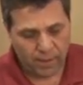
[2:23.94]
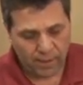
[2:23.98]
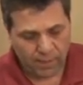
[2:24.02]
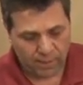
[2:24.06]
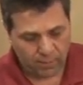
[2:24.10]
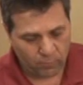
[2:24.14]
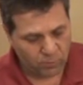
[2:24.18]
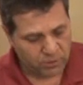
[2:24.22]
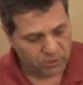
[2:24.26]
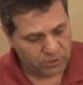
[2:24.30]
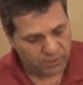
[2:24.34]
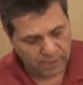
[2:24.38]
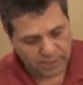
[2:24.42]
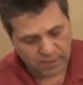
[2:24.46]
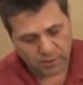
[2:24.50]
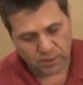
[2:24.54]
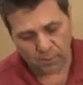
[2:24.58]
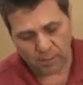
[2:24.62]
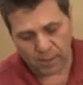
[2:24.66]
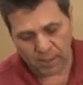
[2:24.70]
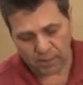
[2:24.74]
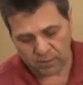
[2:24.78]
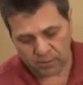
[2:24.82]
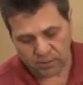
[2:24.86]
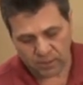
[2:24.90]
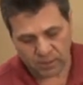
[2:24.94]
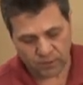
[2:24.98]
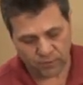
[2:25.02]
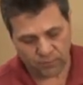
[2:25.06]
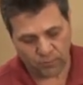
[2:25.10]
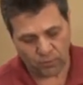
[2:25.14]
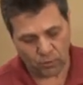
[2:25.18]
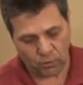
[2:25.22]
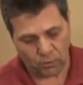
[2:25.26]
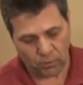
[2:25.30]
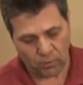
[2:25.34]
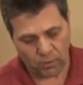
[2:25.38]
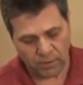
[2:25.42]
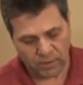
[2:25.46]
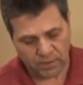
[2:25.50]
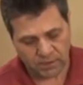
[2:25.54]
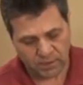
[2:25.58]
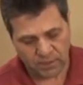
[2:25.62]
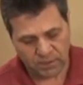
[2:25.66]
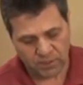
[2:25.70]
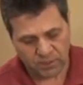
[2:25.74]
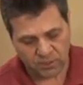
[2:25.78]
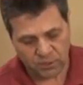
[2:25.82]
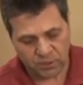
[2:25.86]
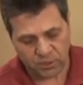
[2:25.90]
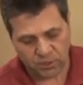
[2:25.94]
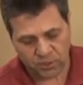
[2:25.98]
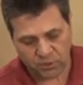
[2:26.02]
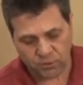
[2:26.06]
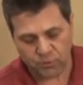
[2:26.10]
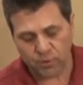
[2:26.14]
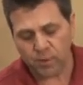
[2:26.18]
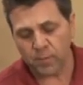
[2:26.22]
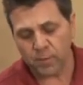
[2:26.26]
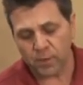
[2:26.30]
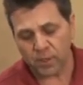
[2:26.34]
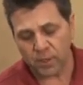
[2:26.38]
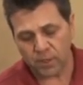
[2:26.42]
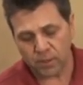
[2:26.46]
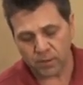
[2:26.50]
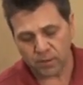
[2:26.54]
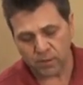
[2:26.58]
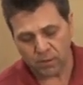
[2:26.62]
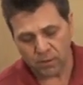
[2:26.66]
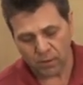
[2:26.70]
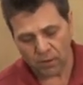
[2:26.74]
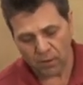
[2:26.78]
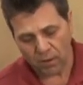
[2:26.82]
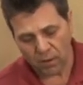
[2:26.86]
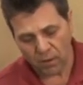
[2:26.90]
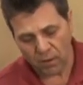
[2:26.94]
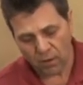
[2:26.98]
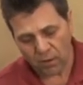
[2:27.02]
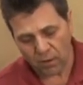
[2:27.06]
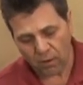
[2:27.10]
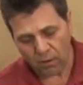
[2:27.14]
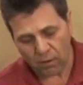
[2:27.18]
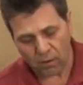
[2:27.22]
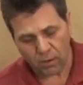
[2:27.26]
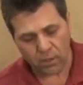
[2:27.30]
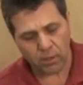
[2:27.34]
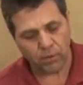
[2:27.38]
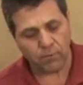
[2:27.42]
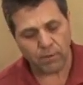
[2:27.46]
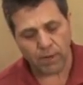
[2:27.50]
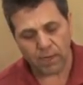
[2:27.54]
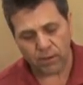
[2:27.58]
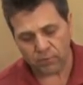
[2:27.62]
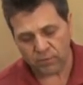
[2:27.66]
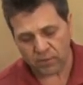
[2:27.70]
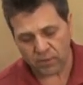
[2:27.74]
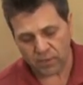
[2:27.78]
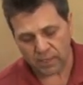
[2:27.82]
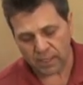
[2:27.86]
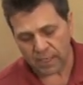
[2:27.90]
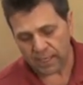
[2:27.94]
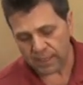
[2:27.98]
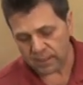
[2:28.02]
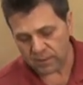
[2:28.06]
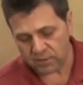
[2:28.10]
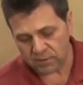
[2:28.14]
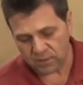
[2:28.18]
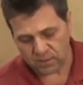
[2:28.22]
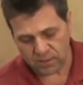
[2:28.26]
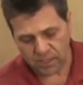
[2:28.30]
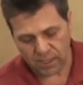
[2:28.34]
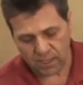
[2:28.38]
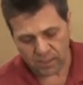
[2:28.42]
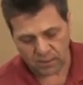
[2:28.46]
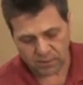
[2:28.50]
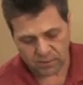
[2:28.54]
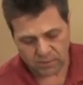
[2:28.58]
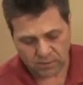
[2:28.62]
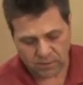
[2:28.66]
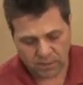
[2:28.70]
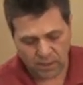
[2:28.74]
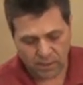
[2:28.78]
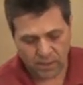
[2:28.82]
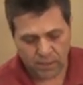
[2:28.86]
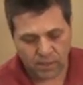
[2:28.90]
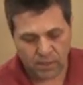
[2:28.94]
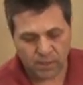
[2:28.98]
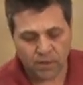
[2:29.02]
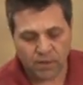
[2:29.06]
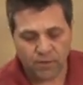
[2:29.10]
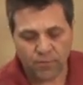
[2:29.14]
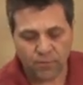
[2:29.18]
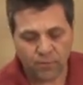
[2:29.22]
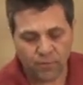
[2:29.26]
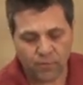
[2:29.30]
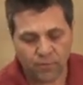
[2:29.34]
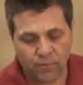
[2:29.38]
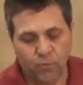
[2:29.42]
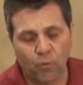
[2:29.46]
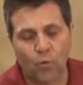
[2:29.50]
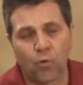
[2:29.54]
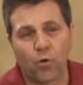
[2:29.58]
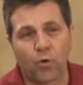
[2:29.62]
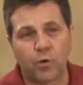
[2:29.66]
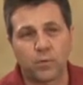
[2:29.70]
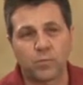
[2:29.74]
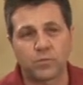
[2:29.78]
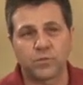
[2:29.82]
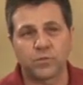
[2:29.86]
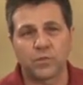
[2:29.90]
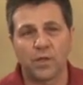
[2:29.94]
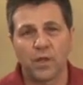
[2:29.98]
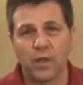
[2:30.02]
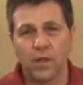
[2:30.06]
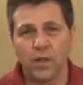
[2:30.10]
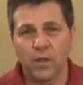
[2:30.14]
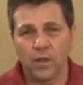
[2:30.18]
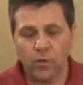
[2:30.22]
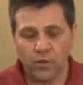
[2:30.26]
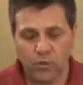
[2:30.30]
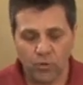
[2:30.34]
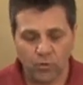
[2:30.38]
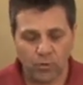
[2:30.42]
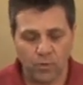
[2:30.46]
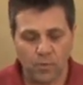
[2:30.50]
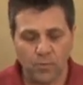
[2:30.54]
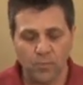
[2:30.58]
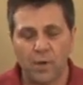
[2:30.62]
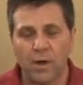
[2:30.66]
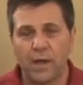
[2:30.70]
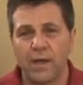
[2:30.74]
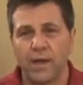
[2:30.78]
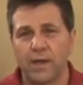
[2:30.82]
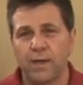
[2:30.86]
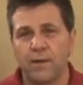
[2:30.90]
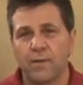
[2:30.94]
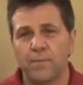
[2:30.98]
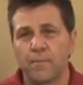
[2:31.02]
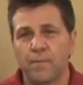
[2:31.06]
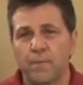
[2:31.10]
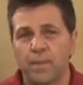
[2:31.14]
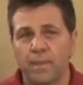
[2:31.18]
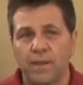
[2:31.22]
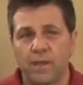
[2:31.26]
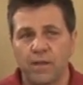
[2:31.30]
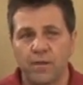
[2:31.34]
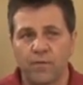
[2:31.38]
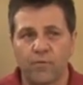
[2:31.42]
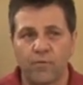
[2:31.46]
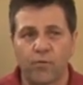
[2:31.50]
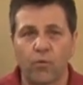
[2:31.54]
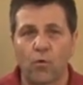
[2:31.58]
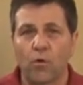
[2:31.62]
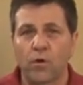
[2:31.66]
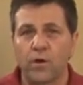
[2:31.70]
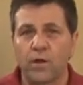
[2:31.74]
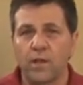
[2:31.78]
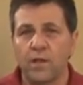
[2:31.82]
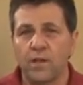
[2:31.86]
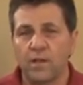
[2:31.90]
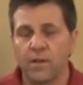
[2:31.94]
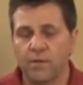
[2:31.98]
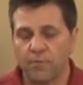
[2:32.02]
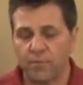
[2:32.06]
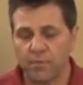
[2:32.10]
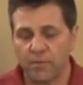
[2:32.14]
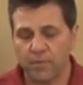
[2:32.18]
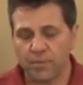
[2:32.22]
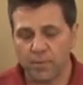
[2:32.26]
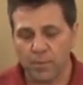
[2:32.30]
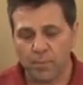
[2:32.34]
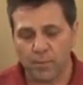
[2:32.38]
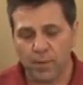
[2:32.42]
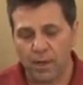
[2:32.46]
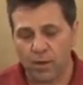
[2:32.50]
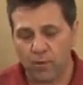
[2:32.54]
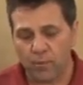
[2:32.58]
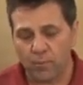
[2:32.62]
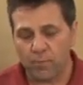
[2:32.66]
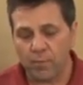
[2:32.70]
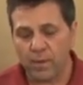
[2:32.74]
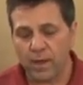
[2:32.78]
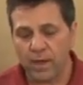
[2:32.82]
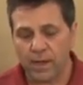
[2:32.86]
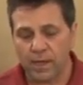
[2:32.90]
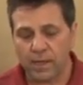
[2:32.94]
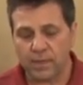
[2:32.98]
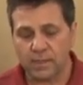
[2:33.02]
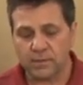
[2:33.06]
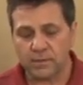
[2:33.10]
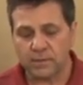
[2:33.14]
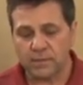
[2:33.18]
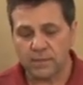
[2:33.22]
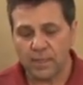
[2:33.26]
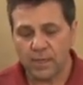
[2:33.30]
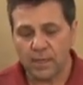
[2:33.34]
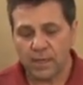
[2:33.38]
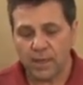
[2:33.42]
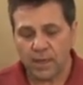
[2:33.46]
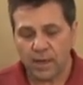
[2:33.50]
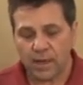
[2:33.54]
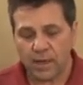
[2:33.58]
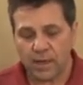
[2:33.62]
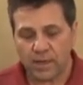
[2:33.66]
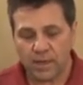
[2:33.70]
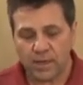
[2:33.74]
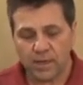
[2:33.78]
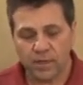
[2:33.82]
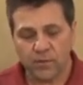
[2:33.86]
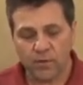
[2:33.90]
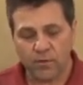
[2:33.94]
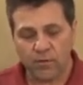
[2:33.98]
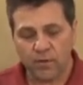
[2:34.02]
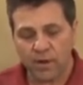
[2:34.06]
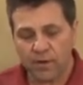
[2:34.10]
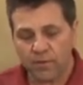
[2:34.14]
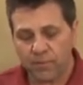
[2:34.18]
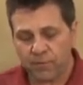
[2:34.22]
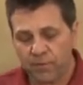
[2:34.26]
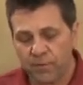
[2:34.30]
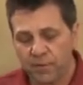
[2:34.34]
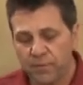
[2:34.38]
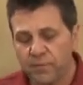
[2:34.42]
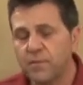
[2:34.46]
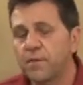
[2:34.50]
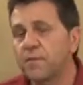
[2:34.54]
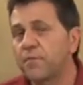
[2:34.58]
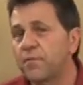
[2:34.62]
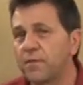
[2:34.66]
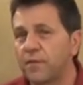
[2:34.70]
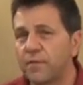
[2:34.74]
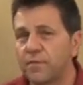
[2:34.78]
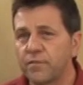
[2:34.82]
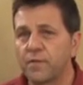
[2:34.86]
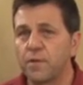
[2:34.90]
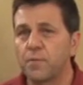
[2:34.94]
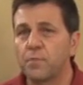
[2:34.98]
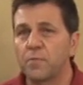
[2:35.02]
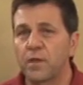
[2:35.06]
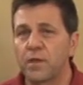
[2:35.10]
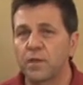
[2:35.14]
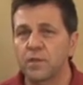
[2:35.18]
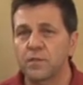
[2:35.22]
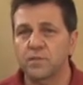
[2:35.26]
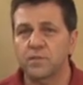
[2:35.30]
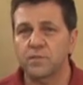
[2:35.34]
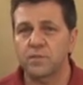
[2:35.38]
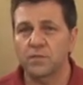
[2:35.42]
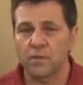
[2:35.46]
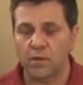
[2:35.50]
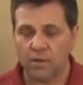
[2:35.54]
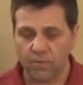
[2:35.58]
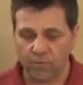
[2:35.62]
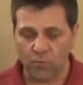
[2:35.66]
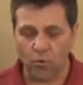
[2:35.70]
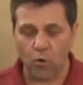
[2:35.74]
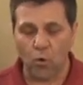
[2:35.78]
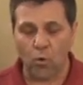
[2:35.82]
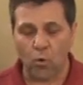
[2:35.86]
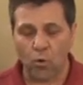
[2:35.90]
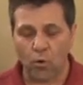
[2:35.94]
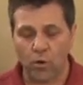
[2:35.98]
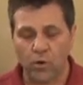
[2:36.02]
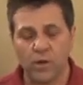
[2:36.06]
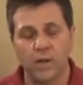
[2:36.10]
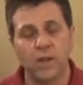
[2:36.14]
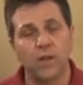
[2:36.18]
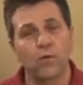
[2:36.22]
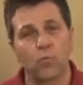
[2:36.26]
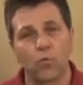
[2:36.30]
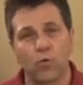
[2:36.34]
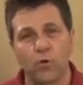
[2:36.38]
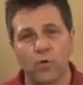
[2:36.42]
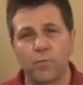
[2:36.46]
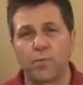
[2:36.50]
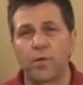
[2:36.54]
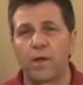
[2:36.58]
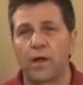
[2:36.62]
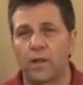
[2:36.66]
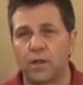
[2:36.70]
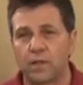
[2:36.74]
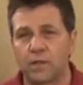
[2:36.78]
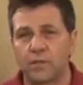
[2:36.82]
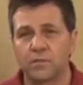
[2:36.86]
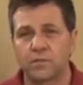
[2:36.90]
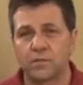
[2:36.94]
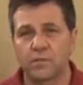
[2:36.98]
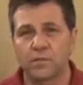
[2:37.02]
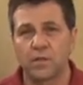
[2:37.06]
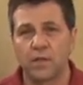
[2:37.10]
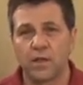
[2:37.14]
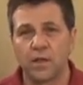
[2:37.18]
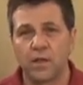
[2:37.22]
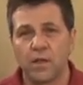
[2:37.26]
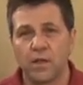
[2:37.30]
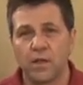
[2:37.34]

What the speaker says: And what's nice about this fuel is it's distributed all around the United States in different forms. You can buy it in 40 and 50-pound bags, and either a 50-50 mix of corn and wood pellets.